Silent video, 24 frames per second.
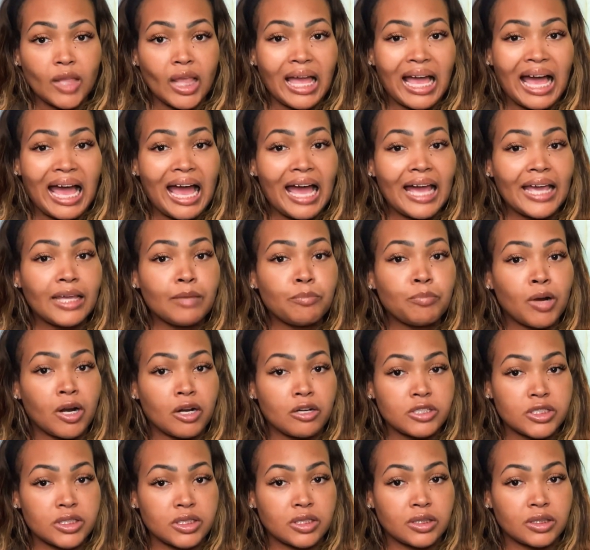I
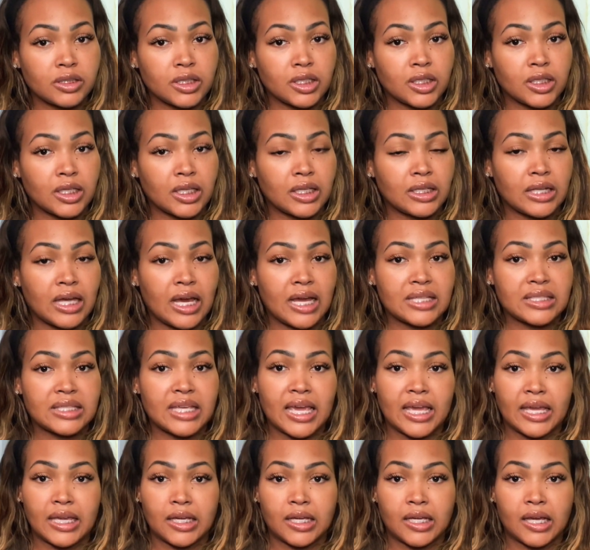personally cannot
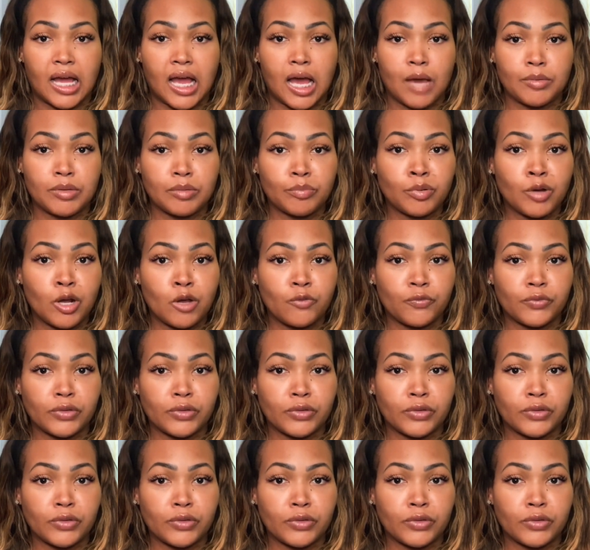take ibuprofen.